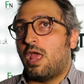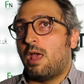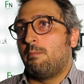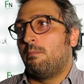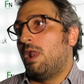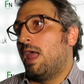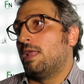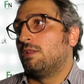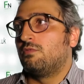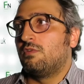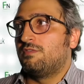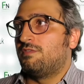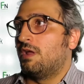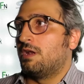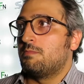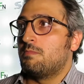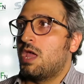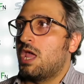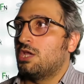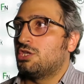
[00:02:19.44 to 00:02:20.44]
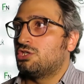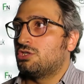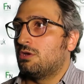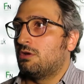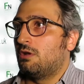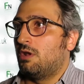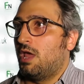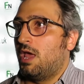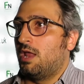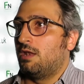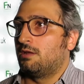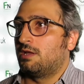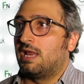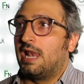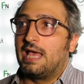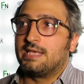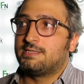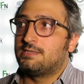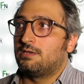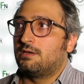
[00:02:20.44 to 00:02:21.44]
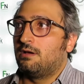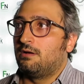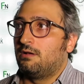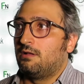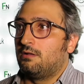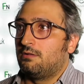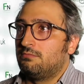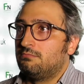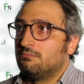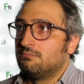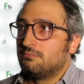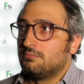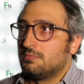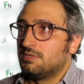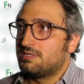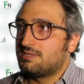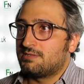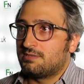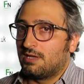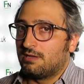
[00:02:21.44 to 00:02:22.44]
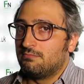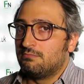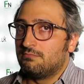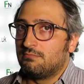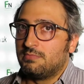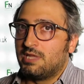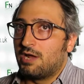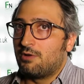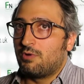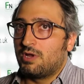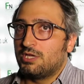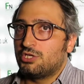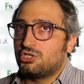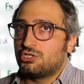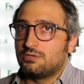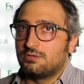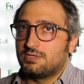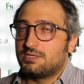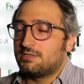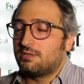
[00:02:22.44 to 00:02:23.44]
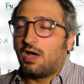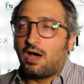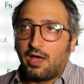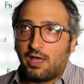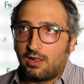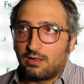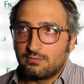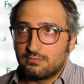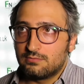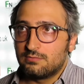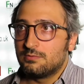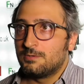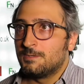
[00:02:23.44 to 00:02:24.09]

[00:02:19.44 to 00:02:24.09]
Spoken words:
and blend with animation and classical narration style.